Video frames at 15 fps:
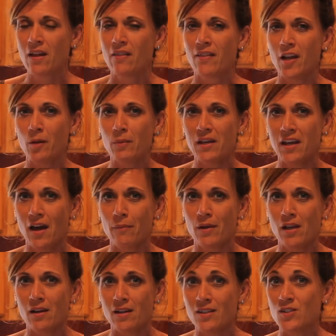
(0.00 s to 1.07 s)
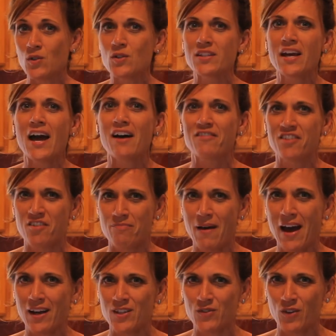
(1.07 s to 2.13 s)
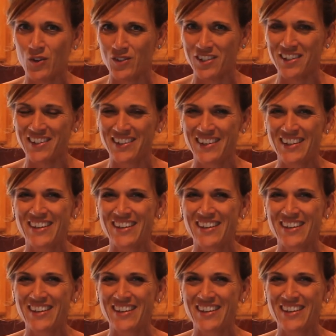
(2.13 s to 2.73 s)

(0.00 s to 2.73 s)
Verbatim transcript: That'll be coming as soon as I have enough bags frozen.